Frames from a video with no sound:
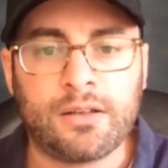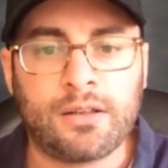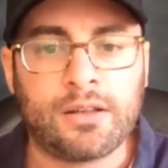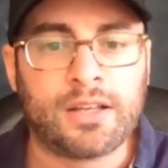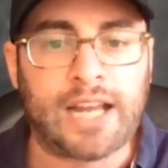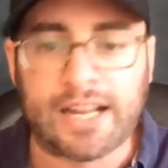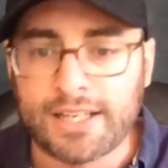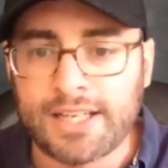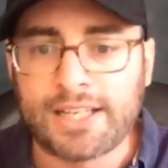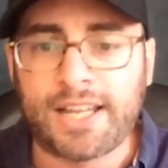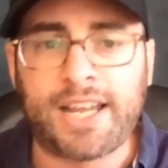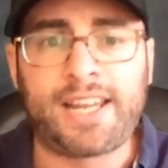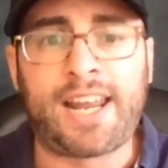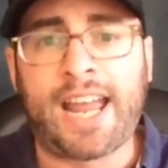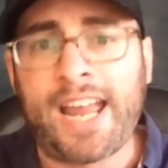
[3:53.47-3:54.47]
Kelly
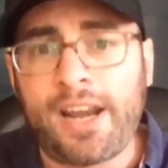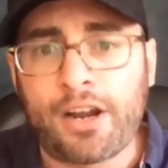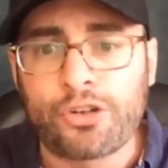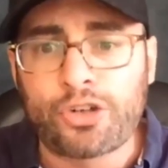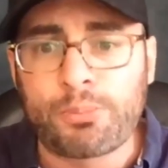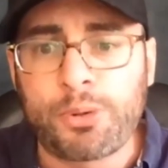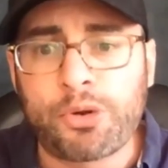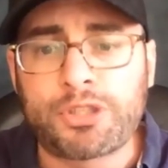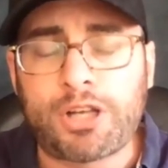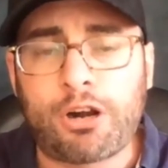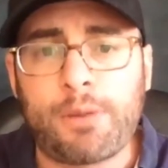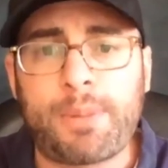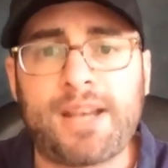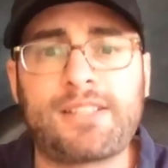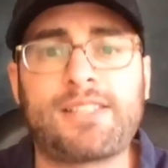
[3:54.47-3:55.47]
Elaine, eight hundred military
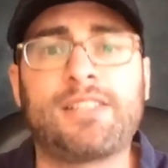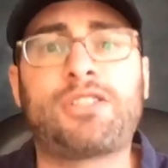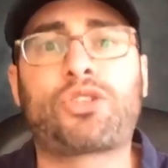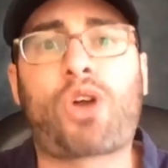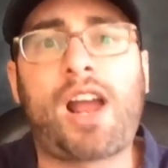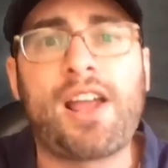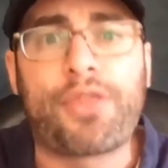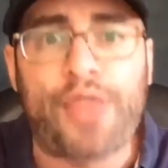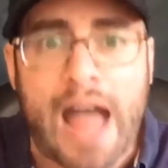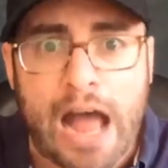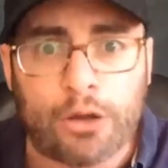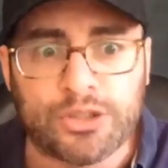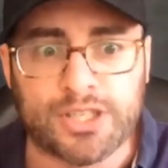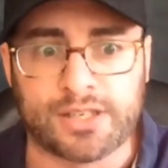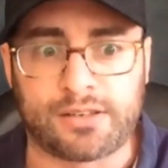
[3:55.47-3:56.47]
bases? Try a
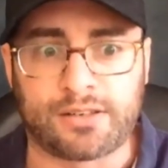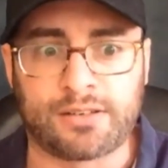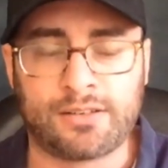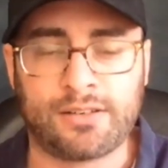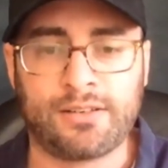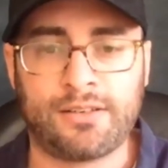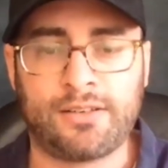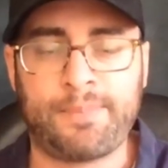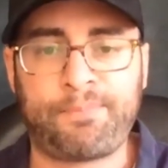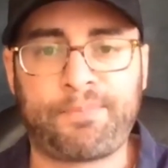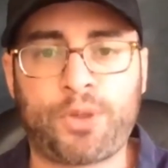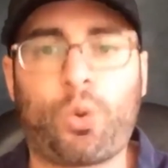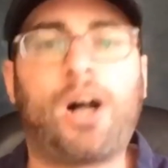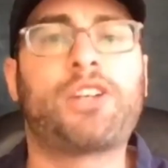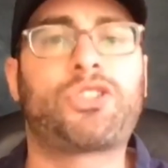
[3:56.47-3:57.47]
thousand.
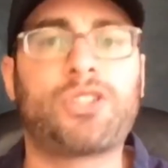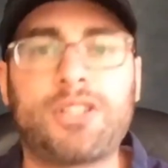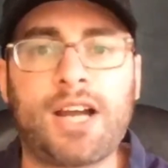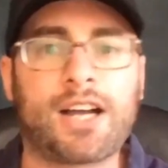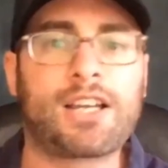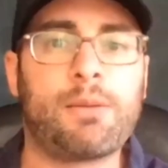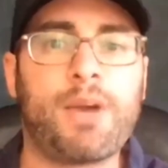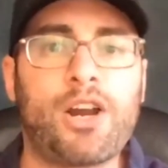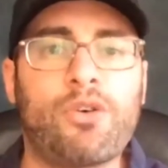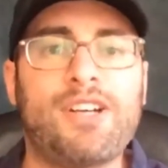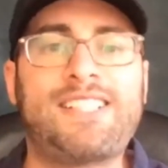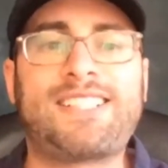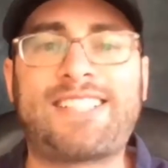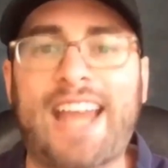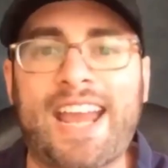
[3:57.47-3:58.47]
Watch the documentary
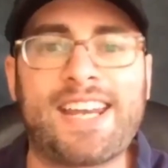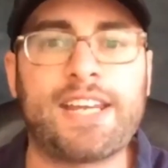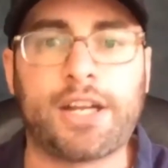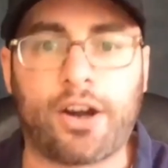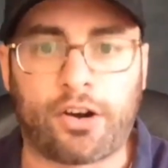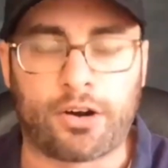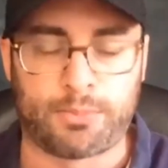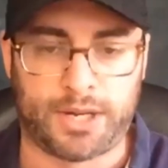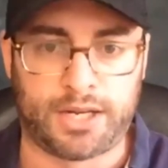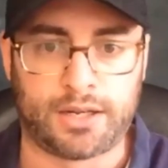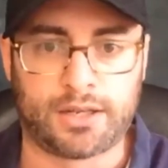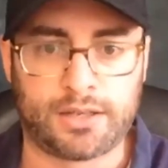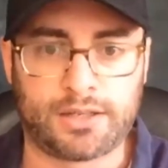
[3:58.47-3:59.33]
Standing Army.